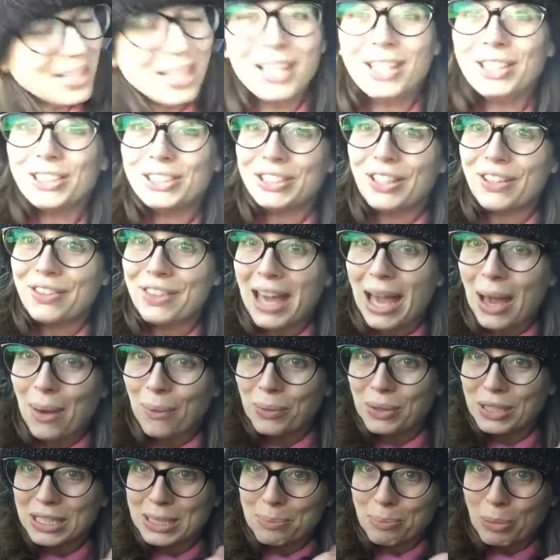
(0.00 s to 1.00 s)
So that
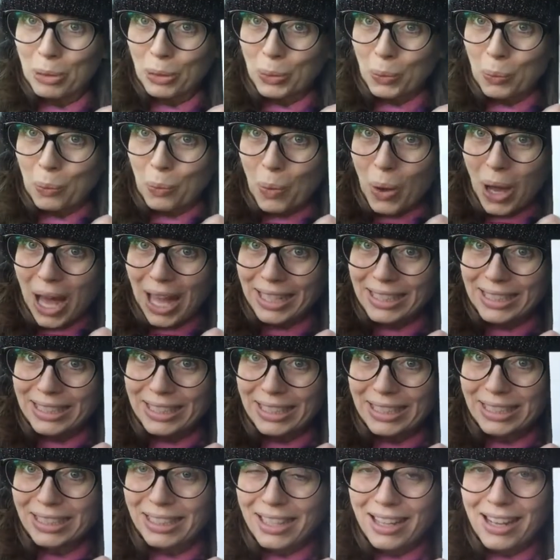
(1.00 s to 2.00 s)
was book 1.
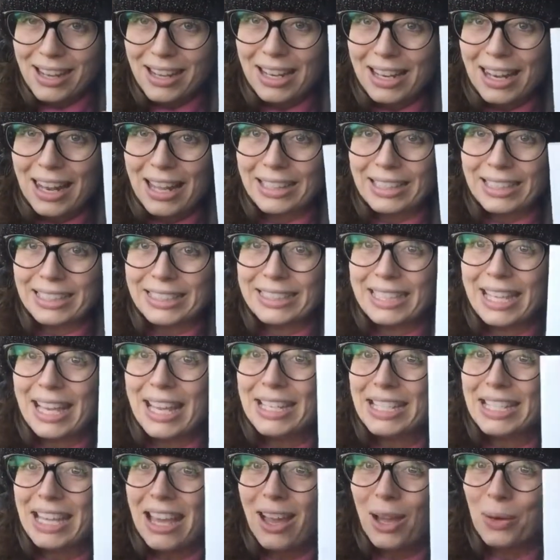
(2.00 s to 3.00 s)
Like I
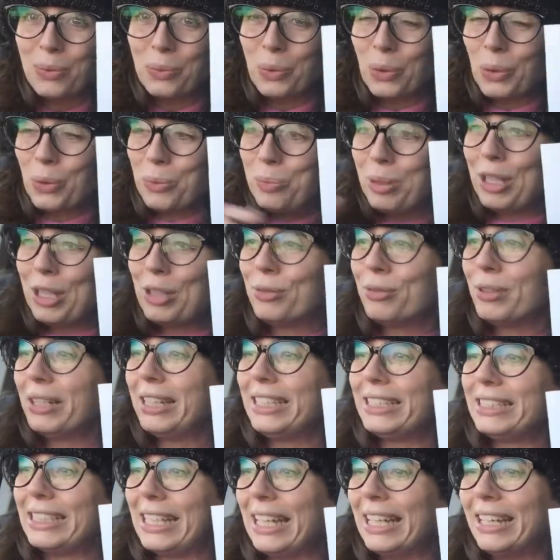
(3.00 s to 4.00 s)
said, I will be
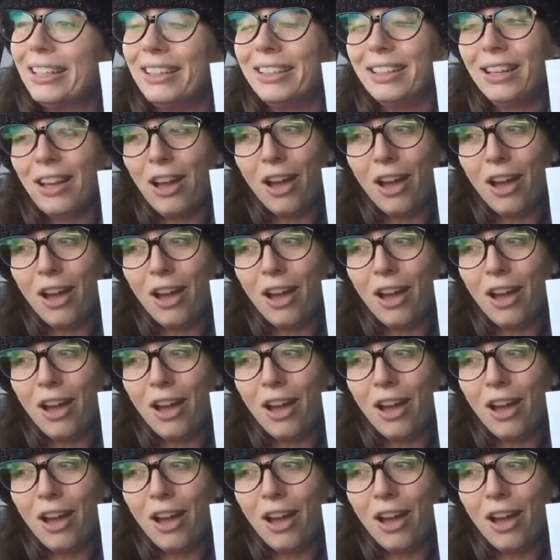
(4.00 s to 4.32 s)
reading,